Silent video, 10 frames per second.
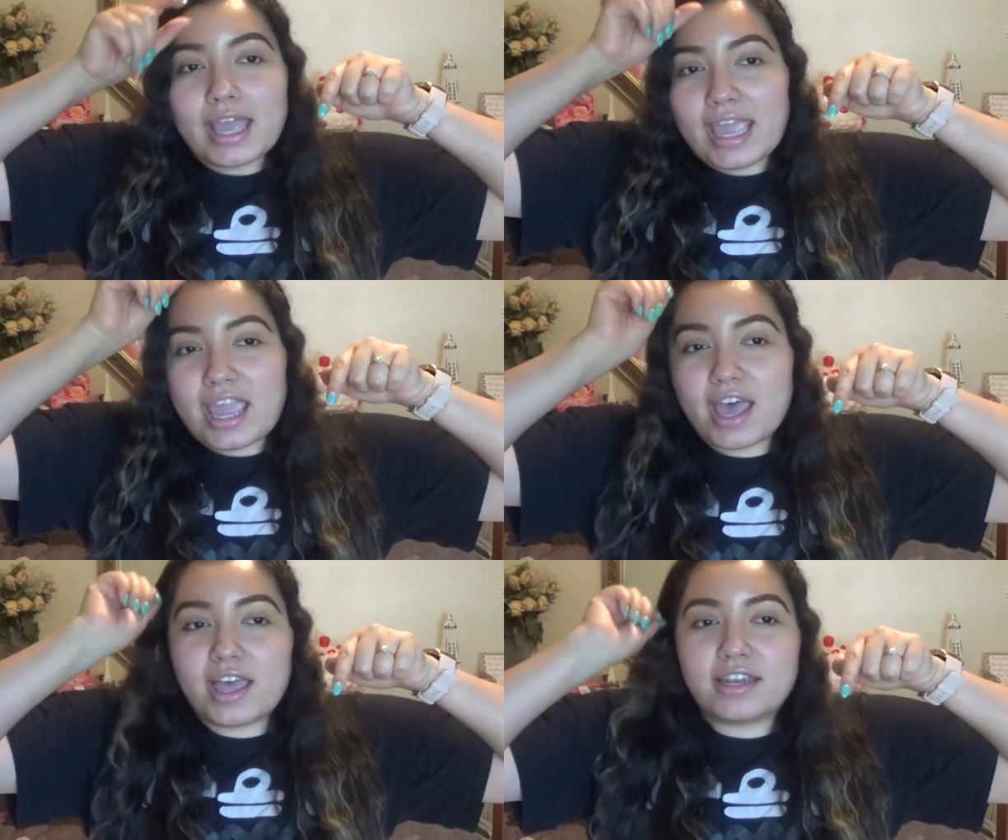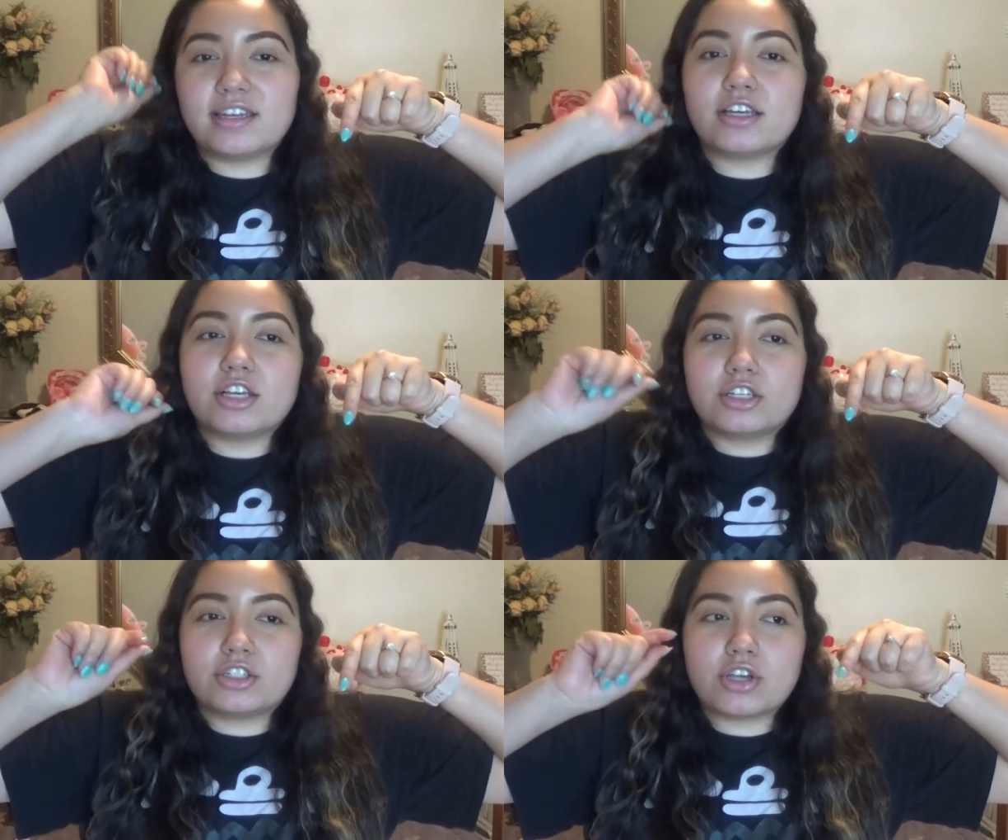and
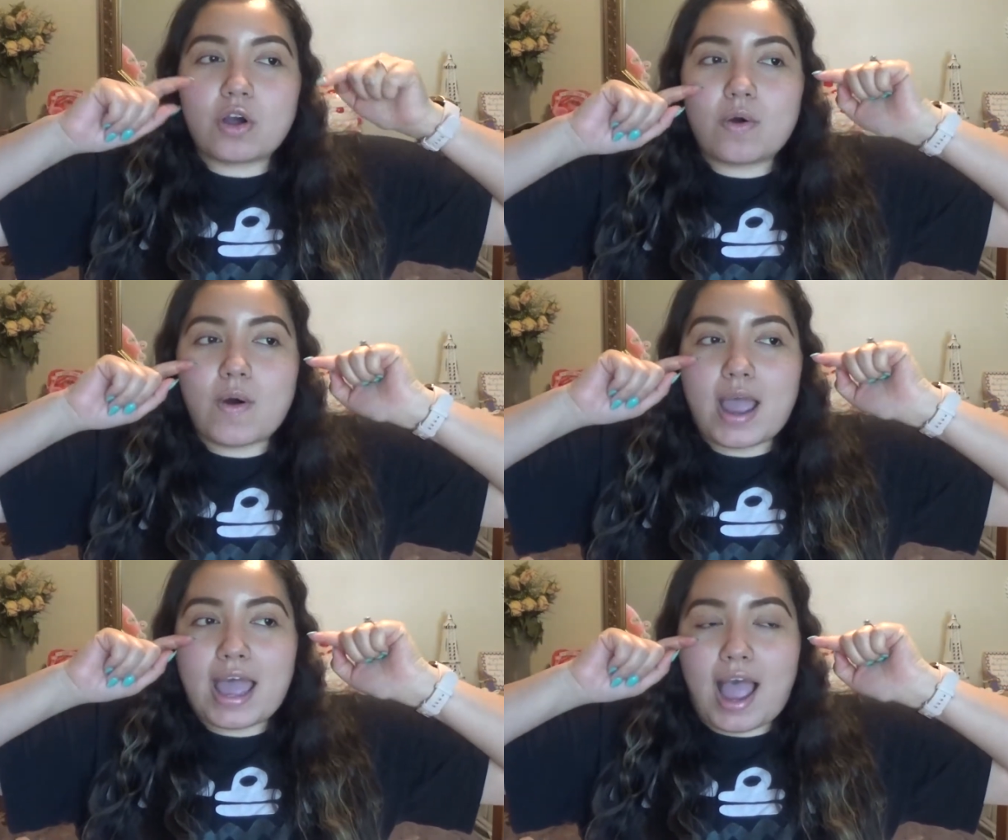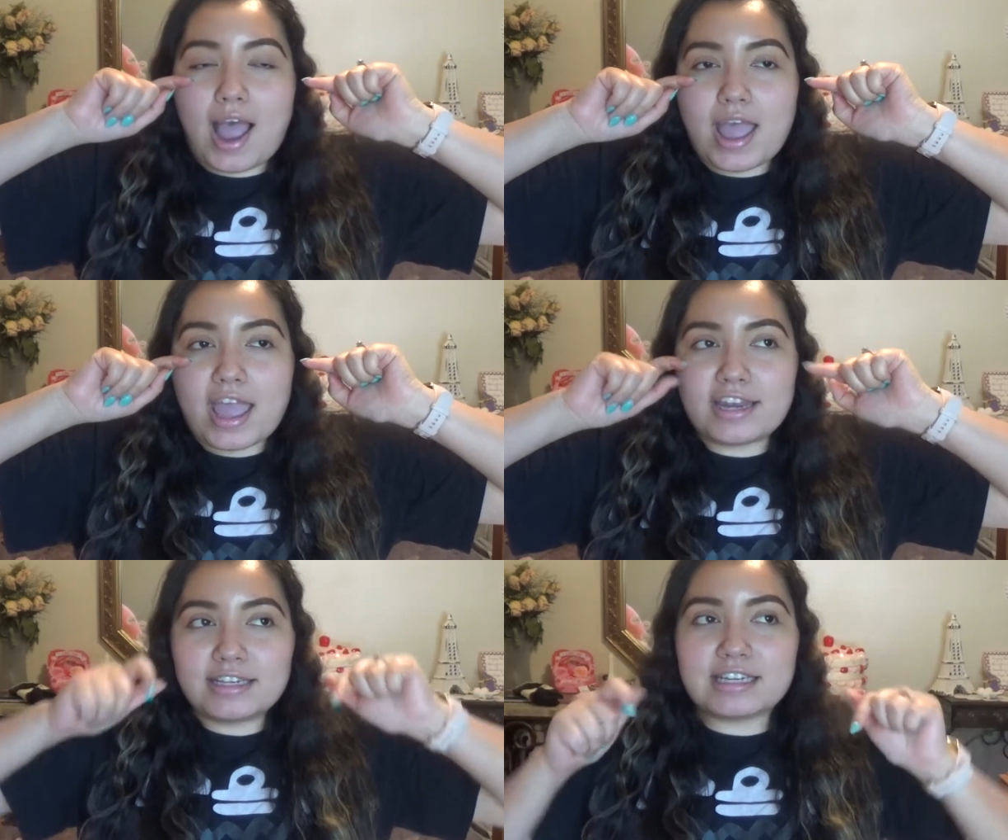so
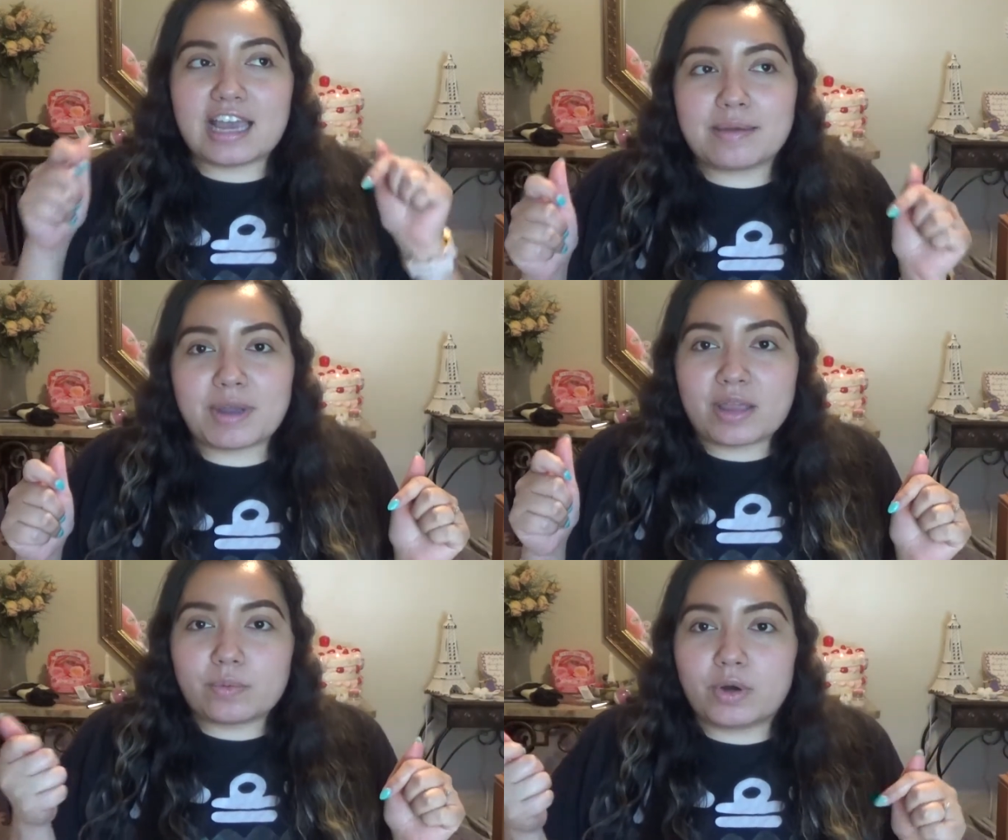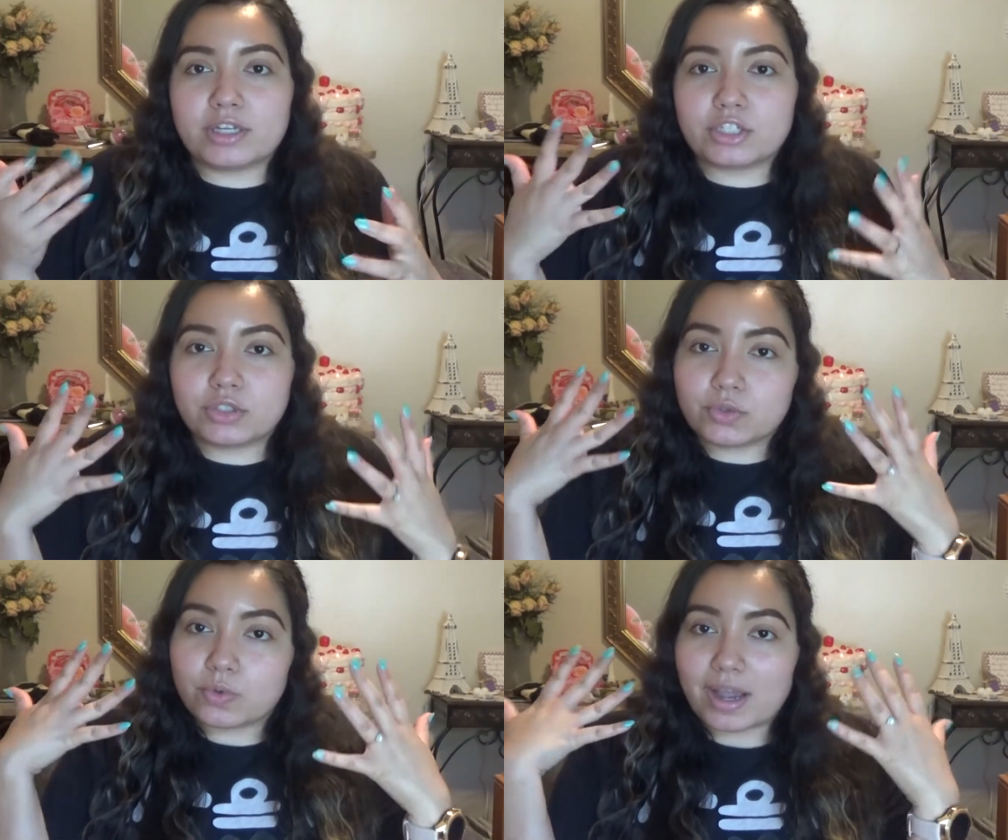anytime I want
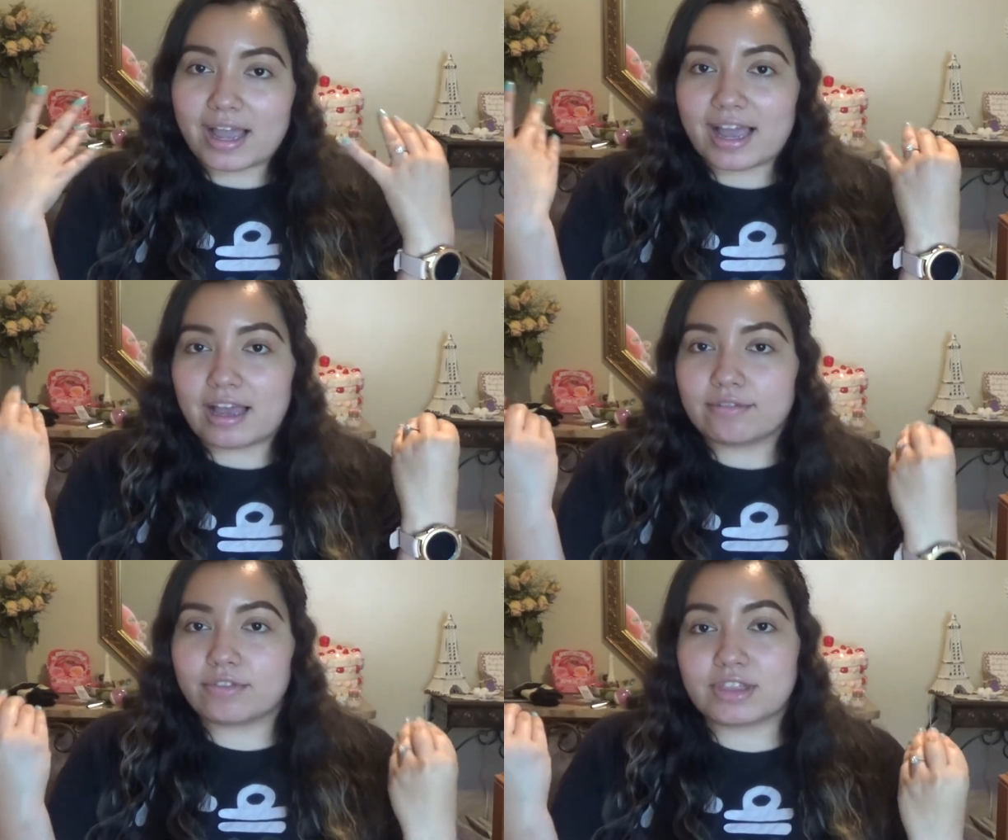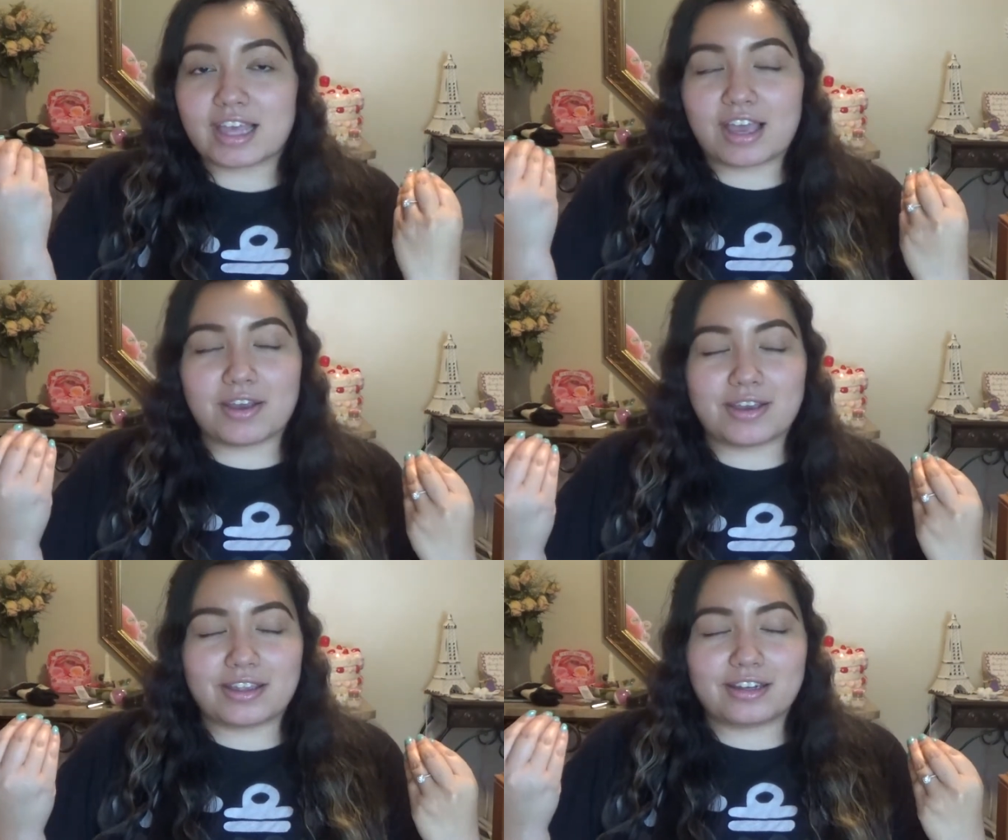to have
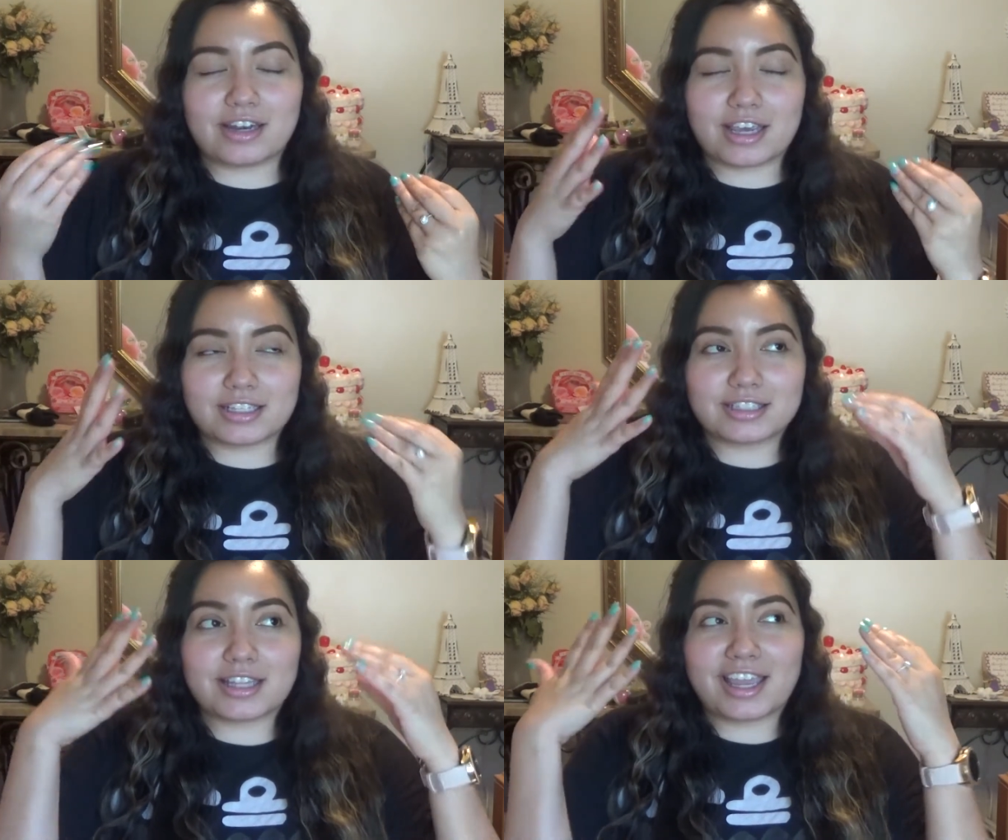that nice,